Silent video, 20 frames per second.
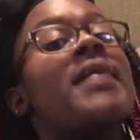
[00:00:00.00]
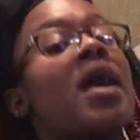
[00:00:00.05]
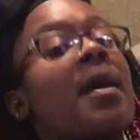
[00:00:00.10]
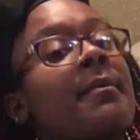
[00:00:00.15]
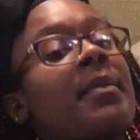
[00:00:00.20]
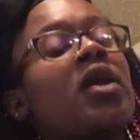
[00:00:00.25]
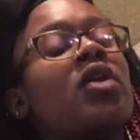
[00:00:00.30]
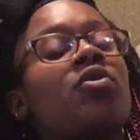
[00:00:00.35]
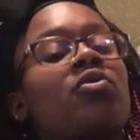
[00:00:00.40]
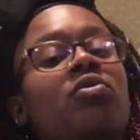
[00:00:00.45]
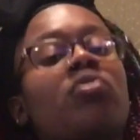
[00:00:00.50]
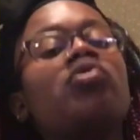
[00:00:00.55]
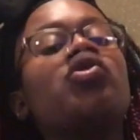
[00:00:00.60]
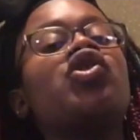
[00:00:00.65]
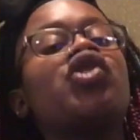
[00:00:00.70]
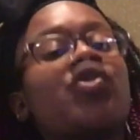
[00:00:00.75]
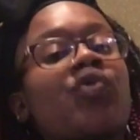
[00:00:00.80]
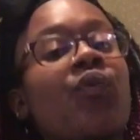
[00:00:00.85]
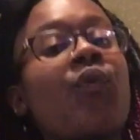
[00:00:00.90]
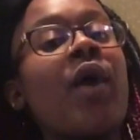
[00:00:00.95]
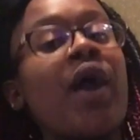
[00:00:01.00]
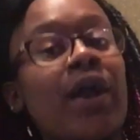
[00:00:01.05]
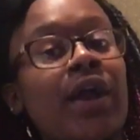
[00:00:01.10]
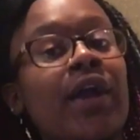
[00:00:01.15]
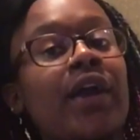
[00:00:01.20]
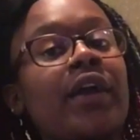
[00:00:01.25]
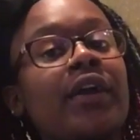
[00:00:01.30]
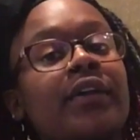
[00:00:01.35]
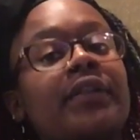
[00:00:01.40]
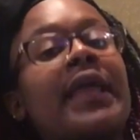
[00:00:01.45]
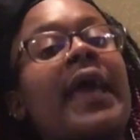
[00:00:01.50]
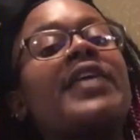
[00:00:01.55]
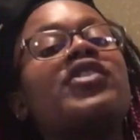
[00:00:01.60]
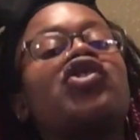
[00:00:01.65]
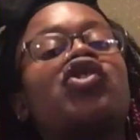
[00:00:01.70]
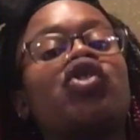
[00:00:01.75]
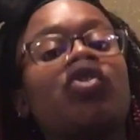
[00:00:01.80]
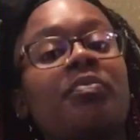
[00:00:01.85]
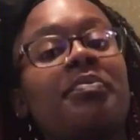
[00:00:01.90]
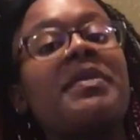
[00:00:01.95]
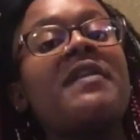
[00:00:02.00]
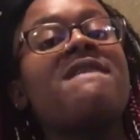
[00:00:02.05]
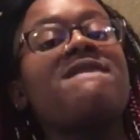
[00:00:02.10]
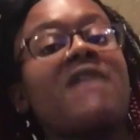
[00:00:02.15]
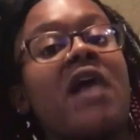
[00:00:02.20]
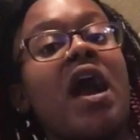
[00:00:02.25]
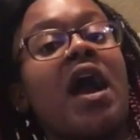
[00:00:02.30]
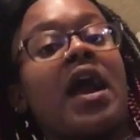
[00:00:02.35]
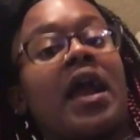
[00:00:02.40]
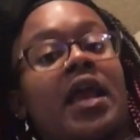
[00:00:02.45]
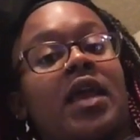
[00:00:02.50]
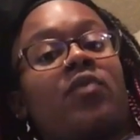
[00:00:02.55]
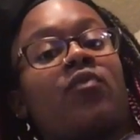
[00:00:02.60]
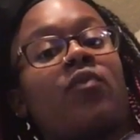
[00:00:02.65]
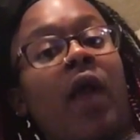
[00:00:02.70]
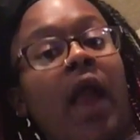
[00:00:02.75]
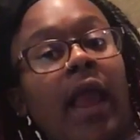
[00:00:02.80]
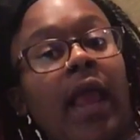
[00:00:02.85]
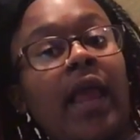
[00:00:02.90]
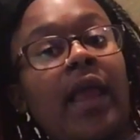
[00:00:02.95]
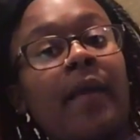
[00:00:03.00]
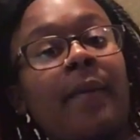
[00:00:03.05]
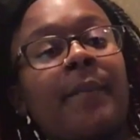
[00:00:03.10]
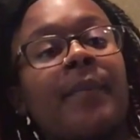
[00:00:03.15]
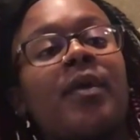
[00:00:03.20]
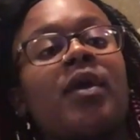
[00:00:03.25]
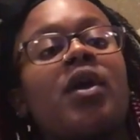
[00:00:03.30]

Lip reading: Bare minerals should work. That should be fine, right?